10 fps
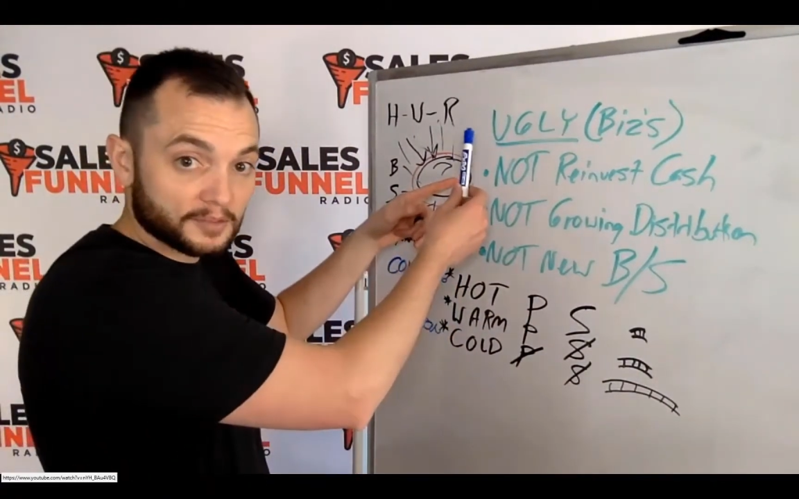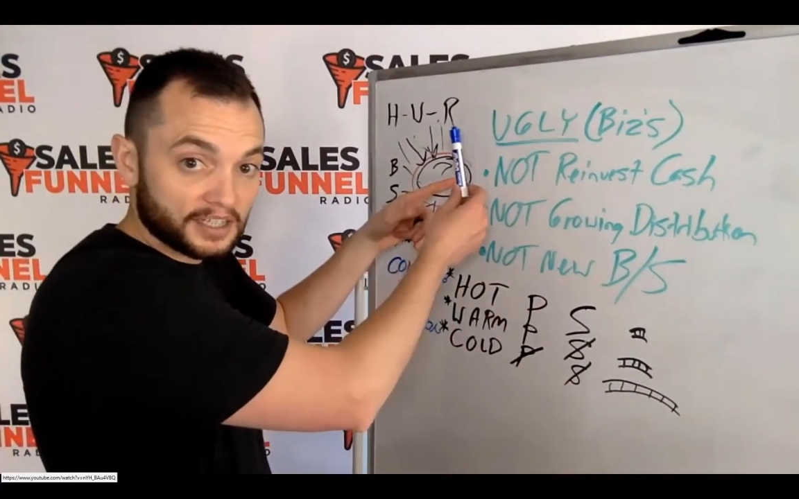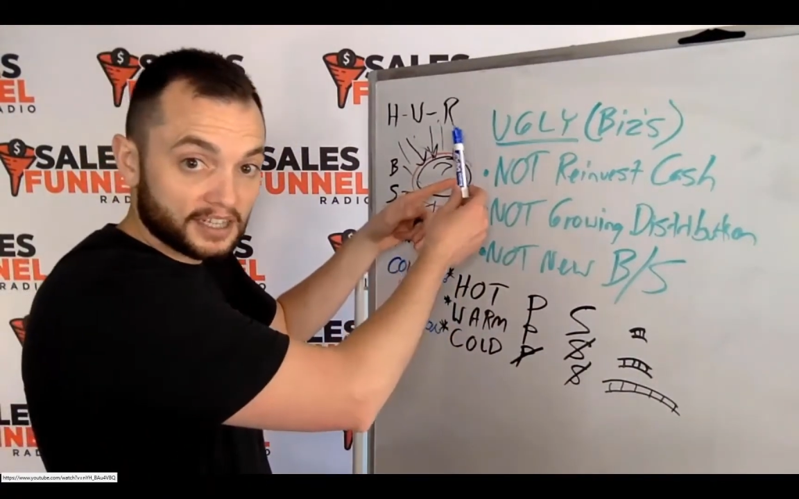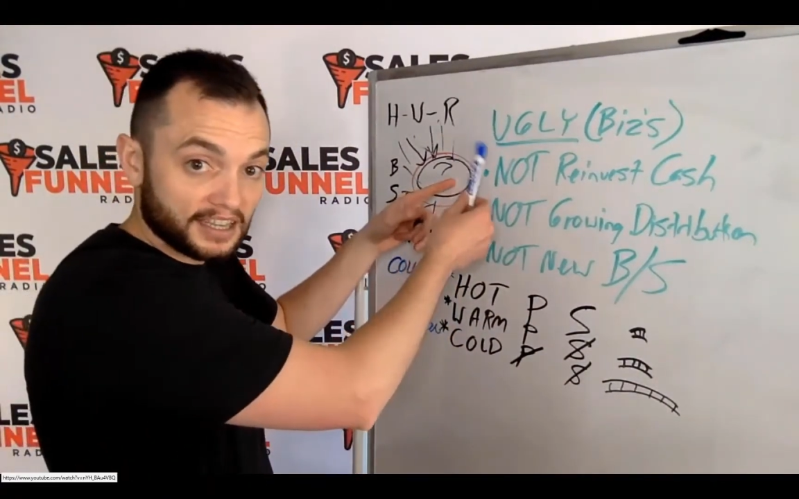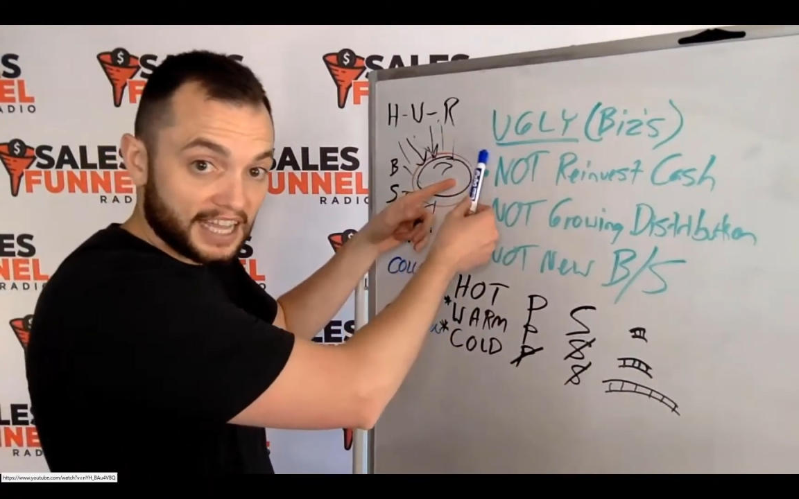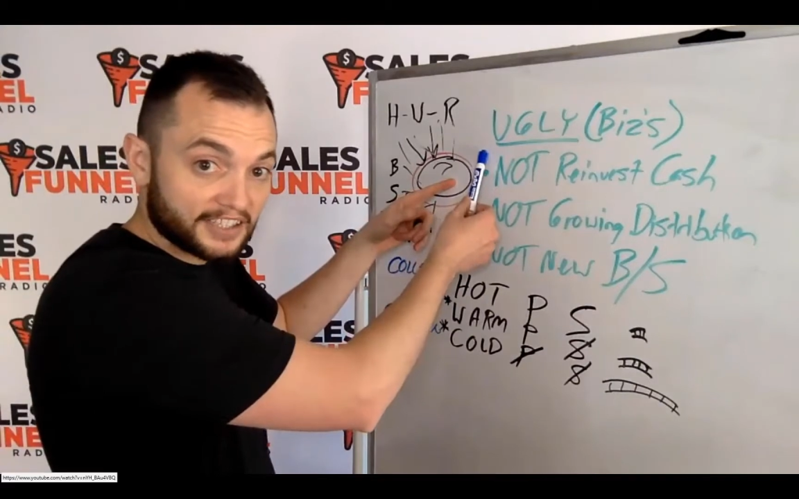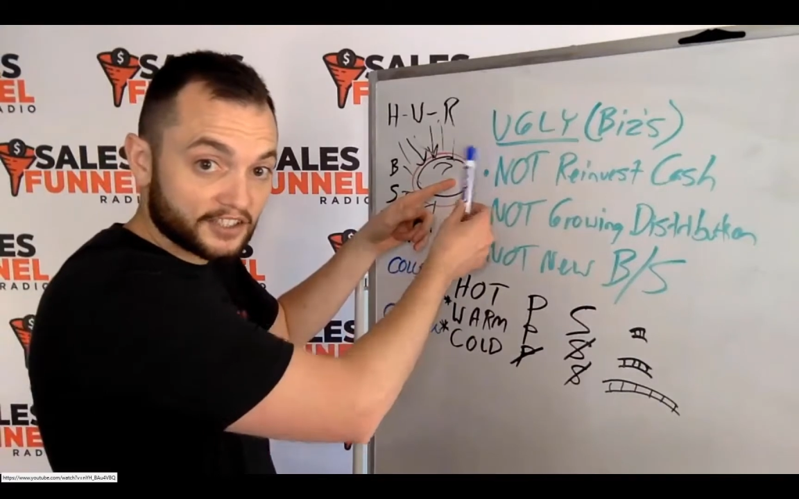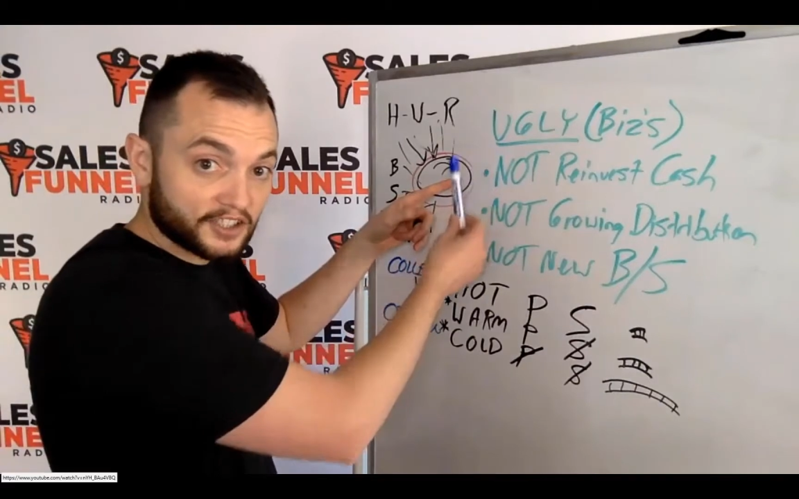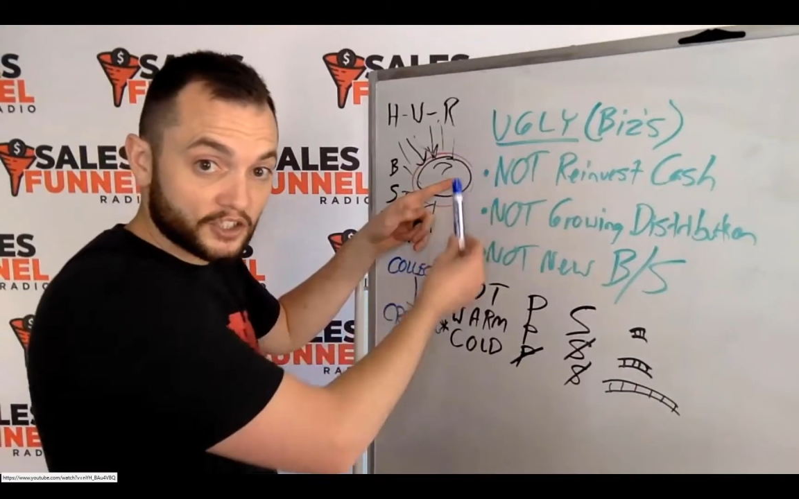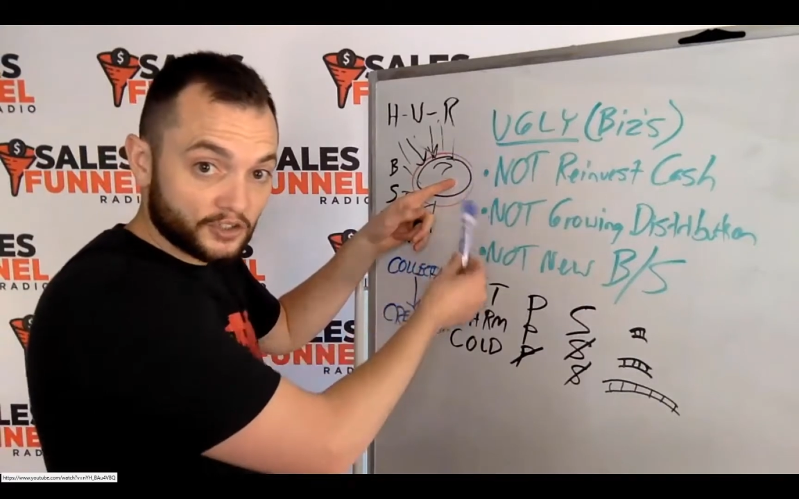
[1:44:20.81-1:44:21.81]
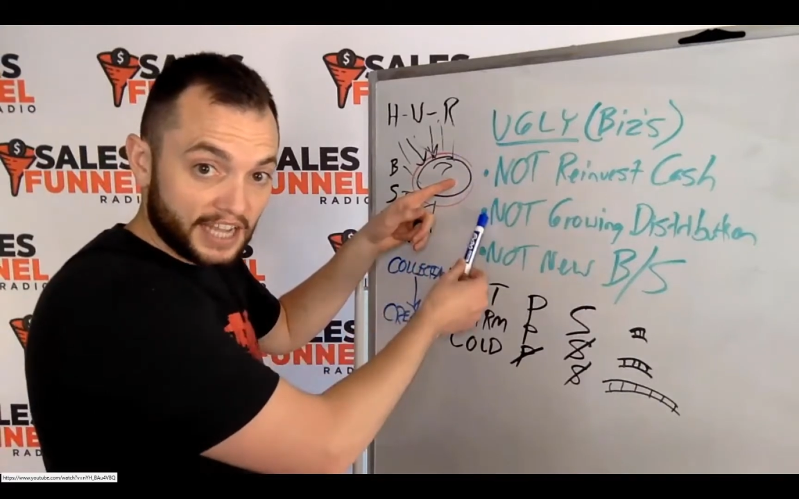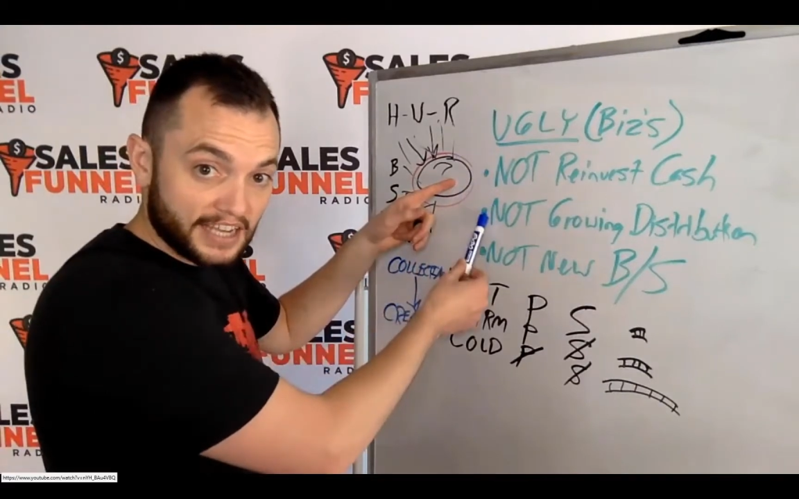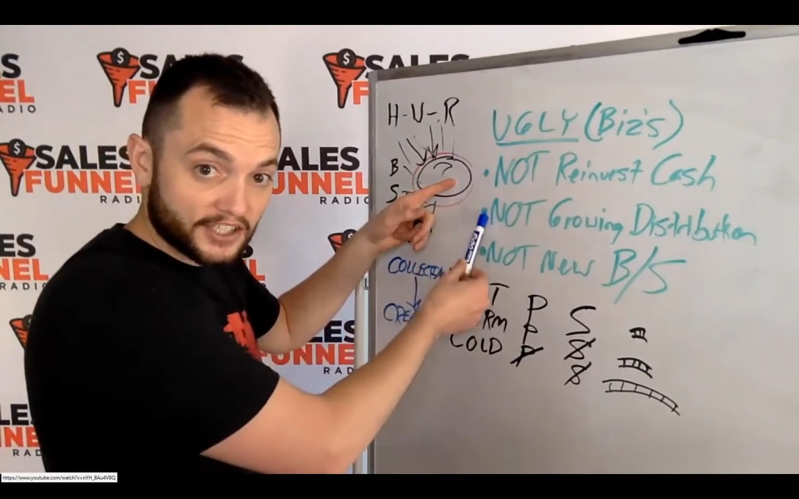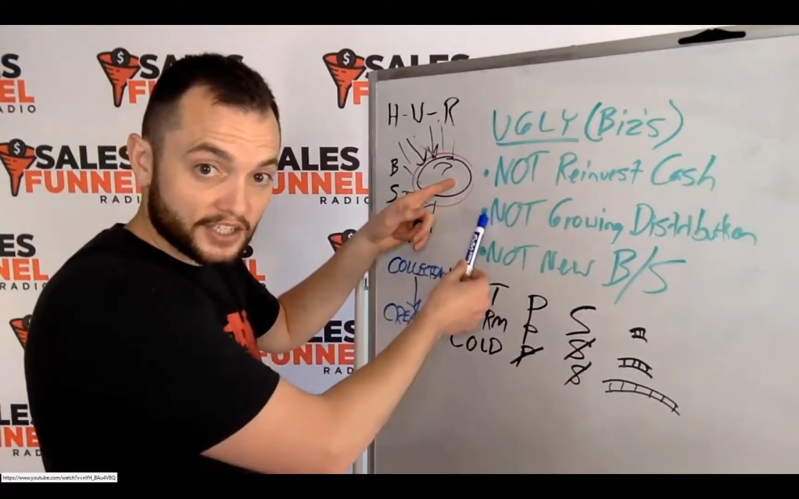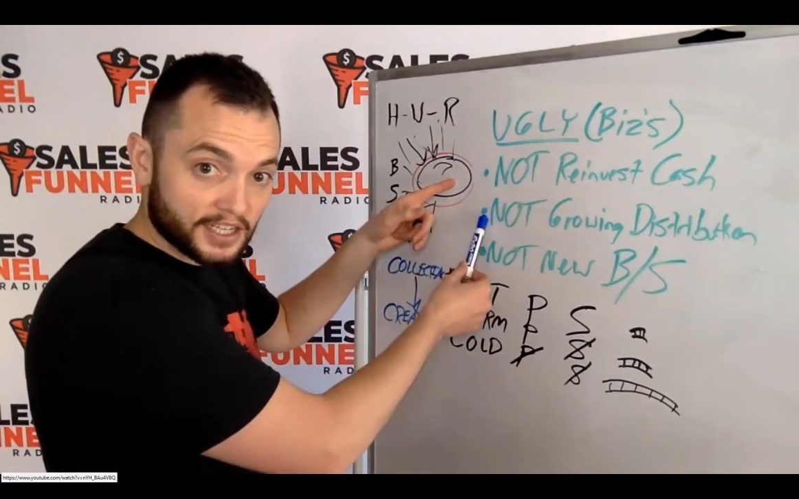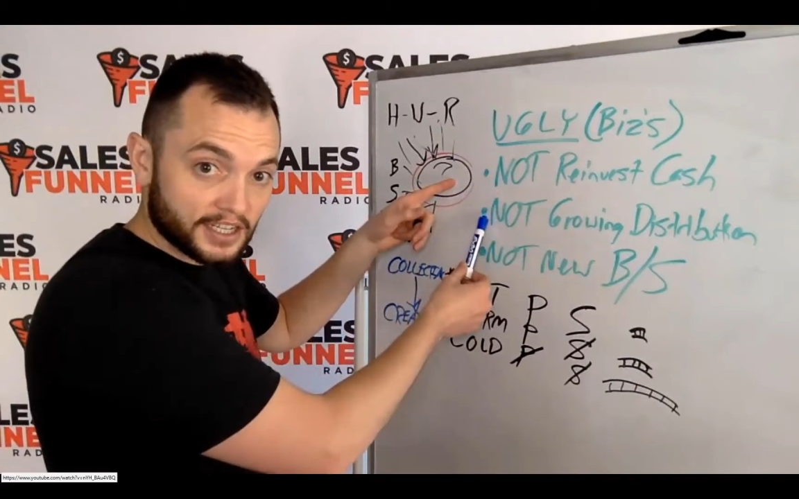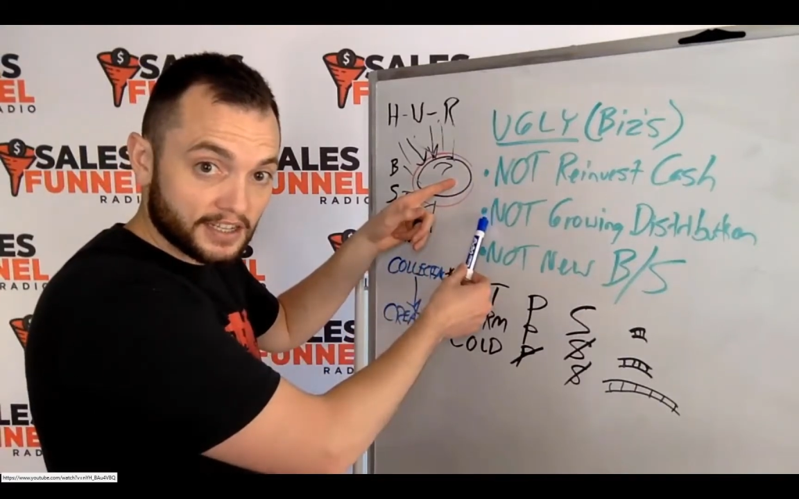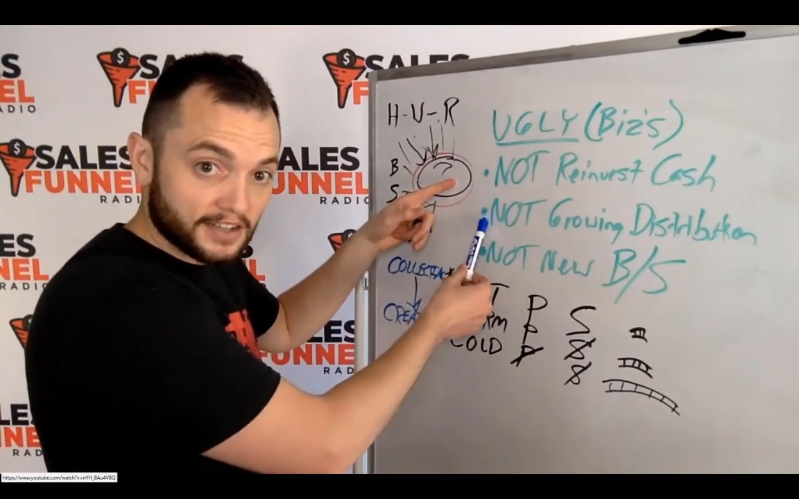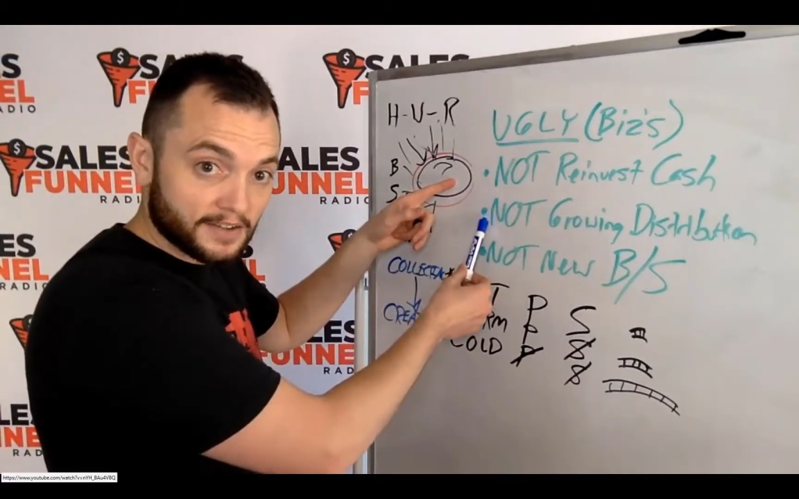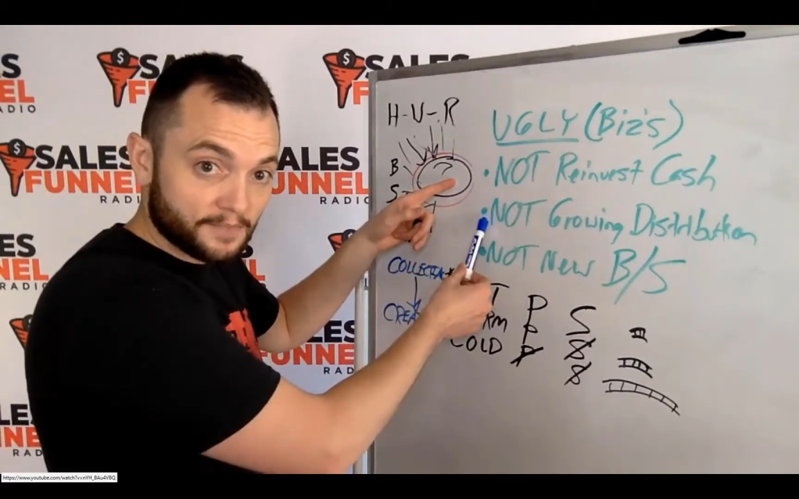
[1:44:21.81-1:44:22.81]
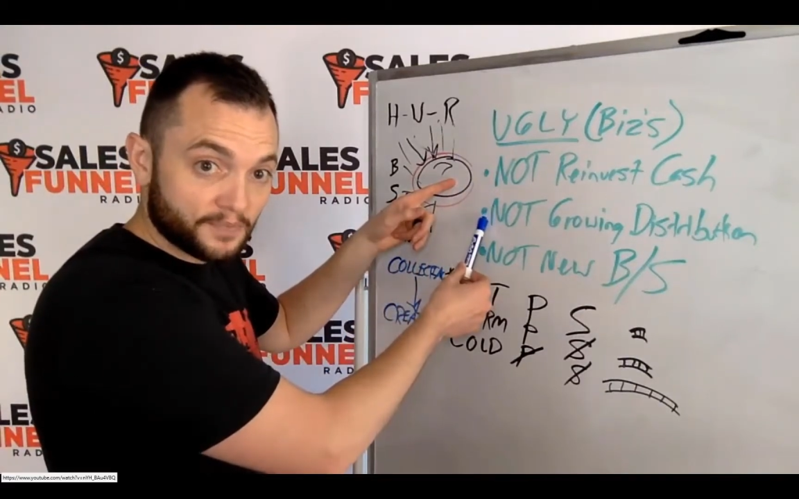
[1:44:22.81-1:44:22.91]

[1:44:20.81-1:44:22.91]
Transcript: customer collection to creation.